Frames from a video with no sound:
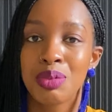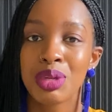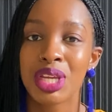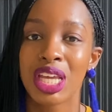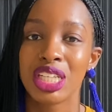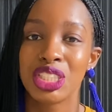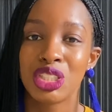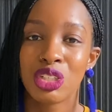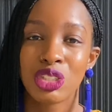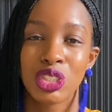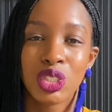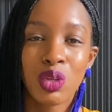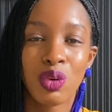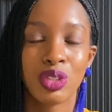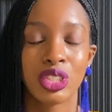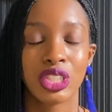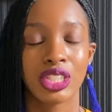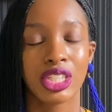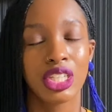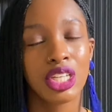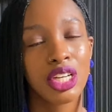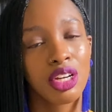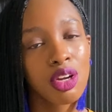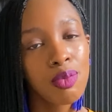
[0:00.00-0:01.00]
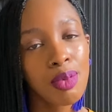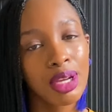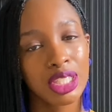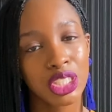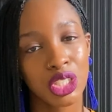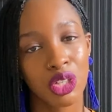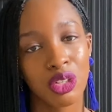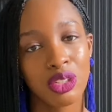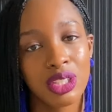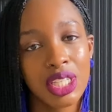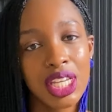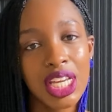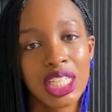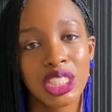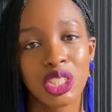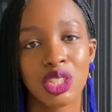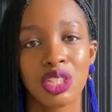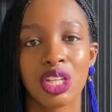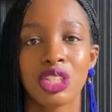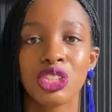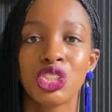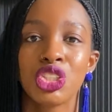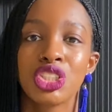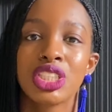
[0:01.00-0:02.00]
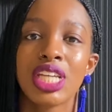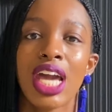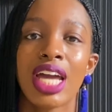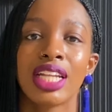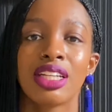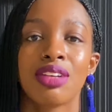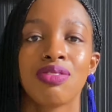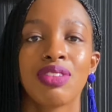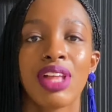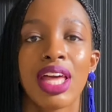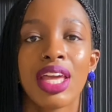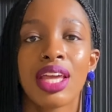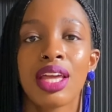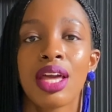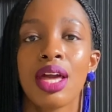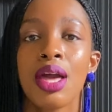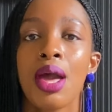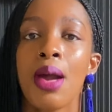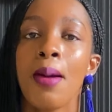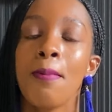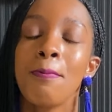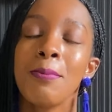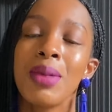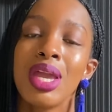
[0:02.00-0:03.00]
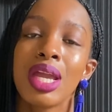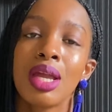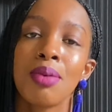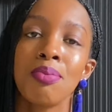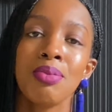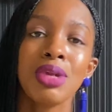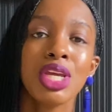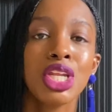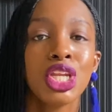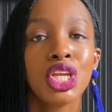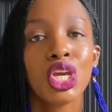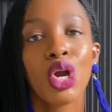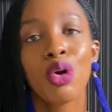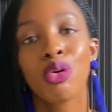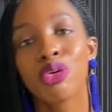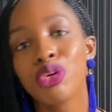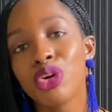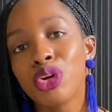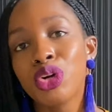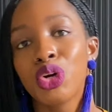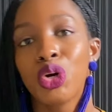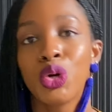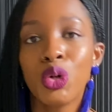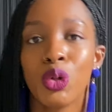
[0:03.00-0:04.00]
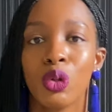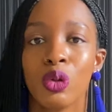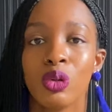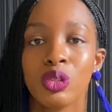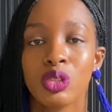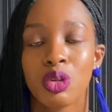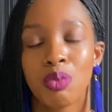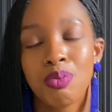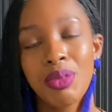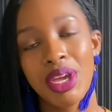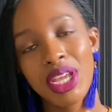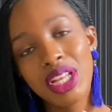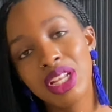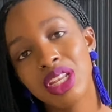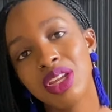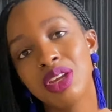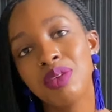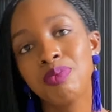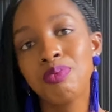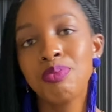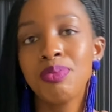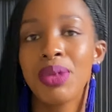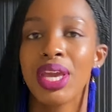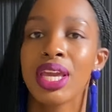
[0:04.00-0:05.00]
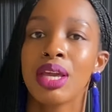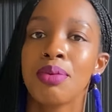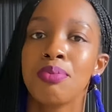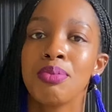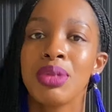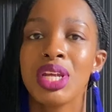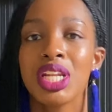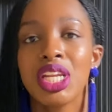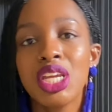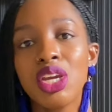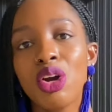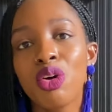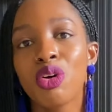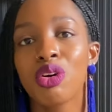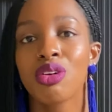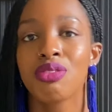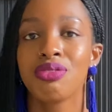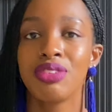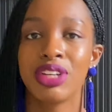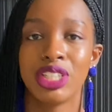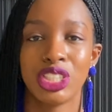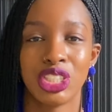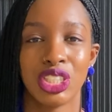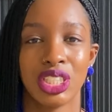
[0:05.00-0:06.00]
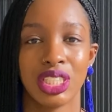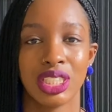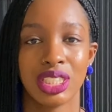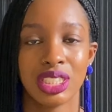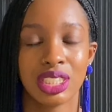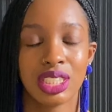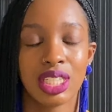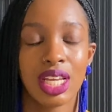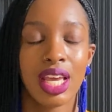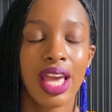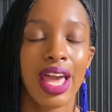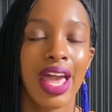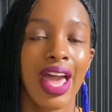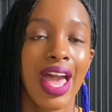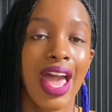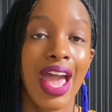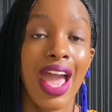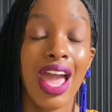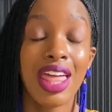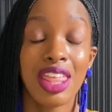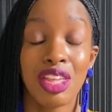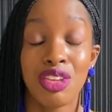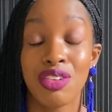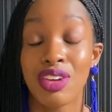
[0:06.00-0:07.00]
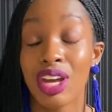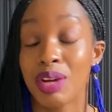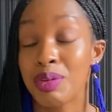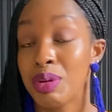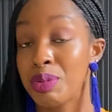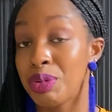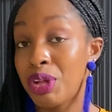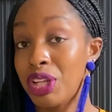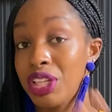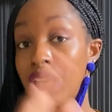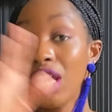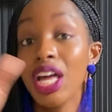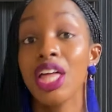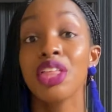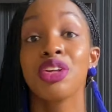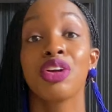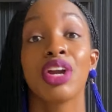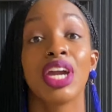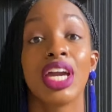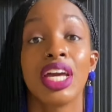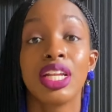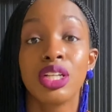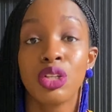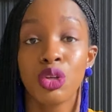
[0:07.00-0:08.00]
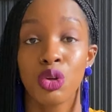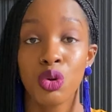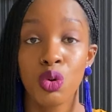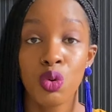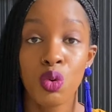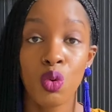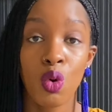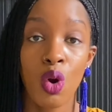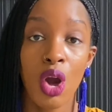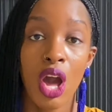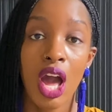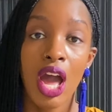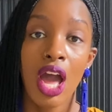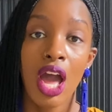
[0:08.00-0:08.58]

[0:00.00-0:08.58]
because they're so insecure about certain things. So they'll just kind of like make mediocre goals or maybe make mediocre visions. And then you got people on the other end who